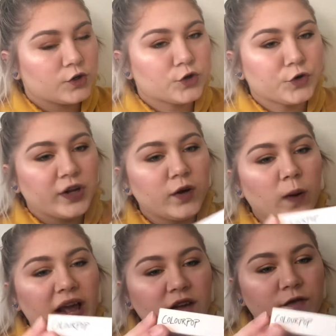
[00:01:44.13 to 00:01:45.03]
Treat
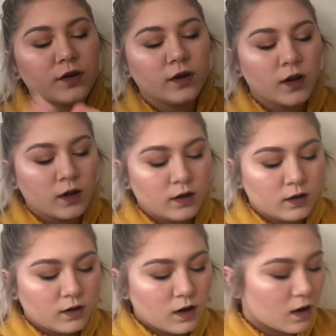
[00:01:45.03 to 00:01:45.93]
Wave.
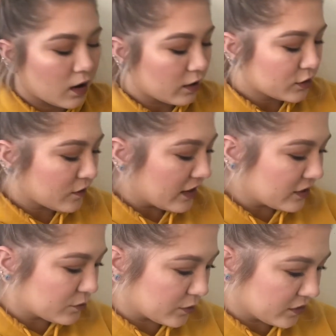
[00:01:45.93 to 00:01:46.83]
Aw, so that
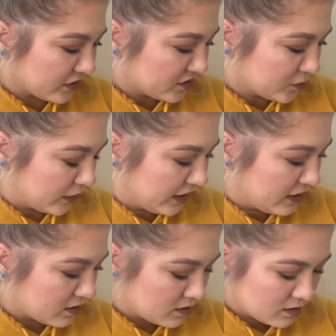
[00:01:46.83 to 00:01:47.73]
is really
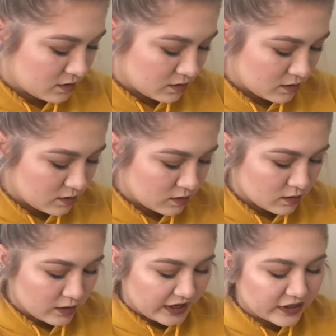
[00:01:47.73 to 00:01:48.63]
sweet.
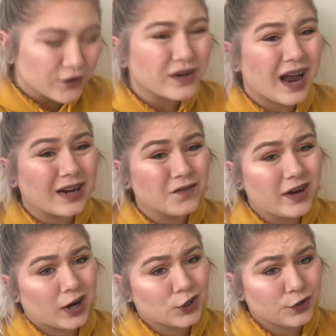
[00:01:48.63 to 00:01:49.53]
And they're not
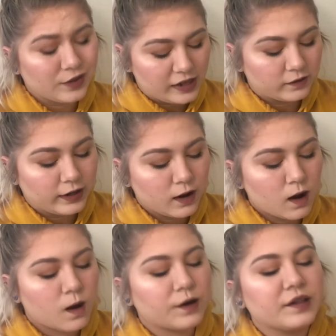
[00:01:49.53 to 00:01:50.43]
even actually that late.
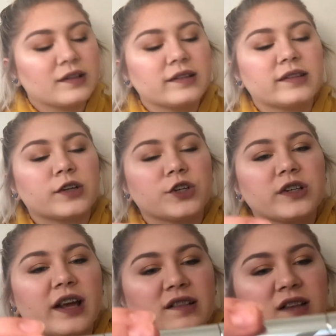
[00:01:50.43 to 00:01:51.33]
Oh, and this is such a
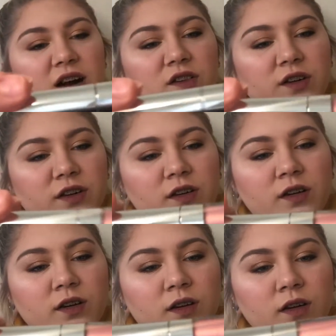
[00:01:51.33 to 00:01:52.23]
nice color.
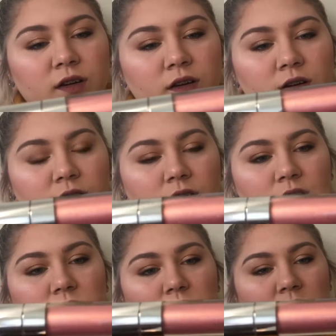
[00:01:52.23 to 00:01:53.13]

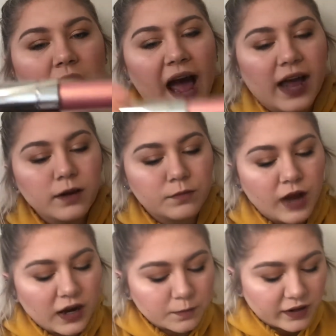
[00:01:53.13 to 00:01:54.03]
I am
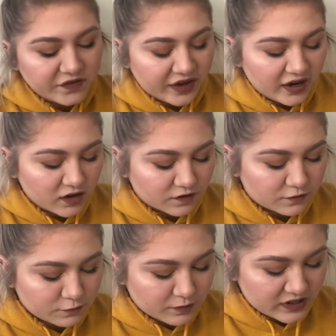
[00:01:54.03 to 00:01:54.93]
not a big fan
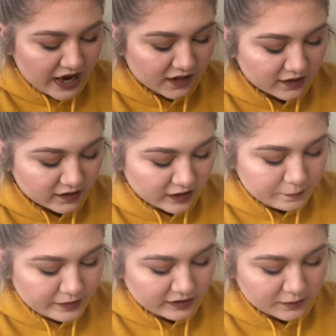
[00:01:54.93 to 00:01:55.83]
of metallic
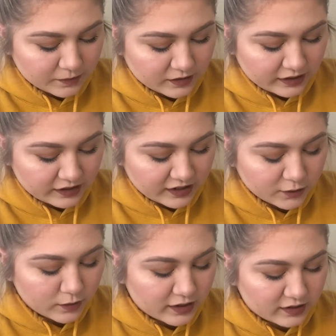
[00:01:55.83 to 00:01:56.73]
lippies, but like
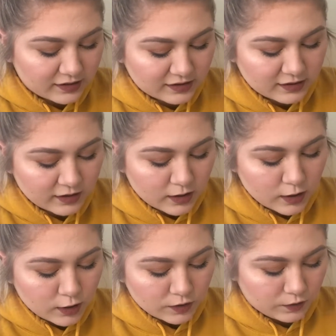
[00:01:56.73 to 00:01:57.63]
this one is
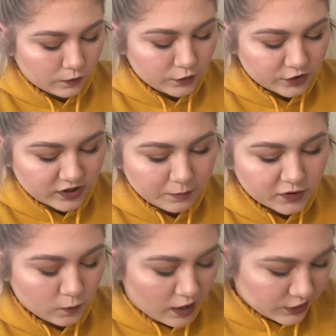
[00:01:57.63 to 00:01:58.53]
gorgeous. I'm
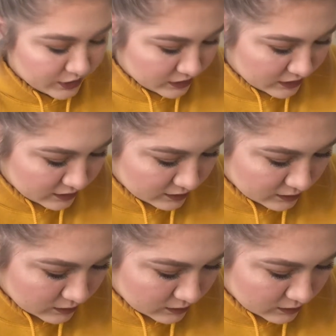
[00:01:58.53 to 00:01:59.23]
swatching this.